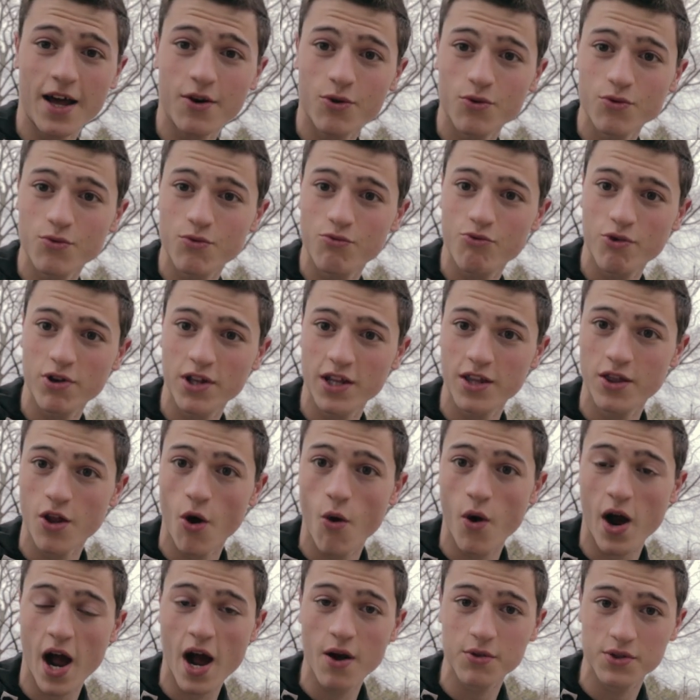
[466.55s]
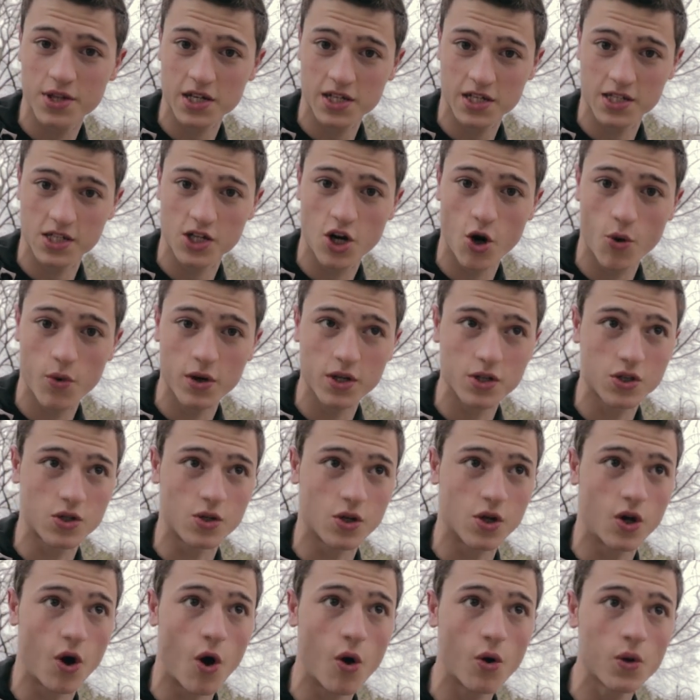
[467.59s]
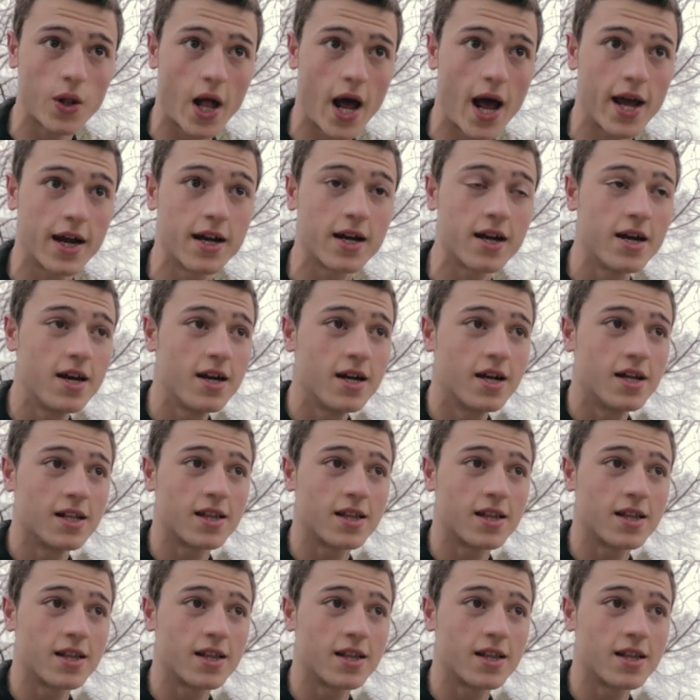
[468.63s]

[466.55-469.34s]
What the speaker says: I don't really know how this is going to go, like